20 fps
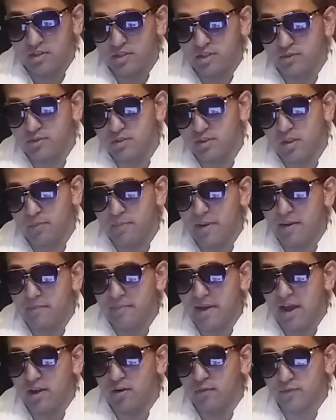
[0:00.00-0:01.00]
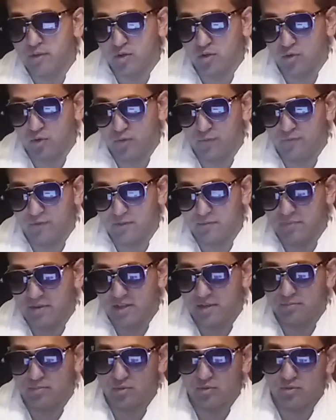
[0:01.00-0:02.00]
This is the battle of the goofy
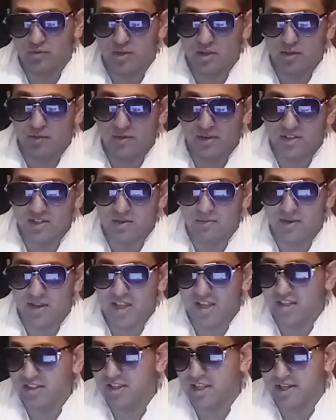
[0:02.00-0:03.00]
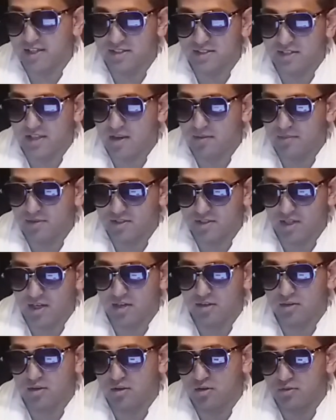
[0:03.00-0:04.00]
people, anyways. I mean, I like Sami
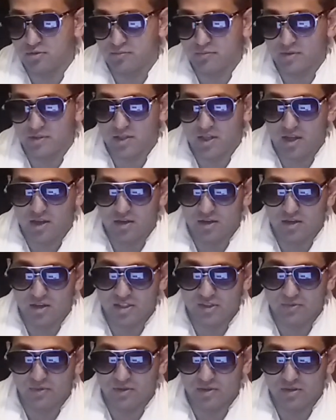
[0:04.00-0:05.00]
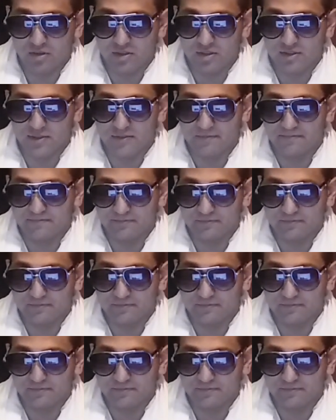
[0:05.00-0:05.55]
Zayn, though, but hey, it is what it is.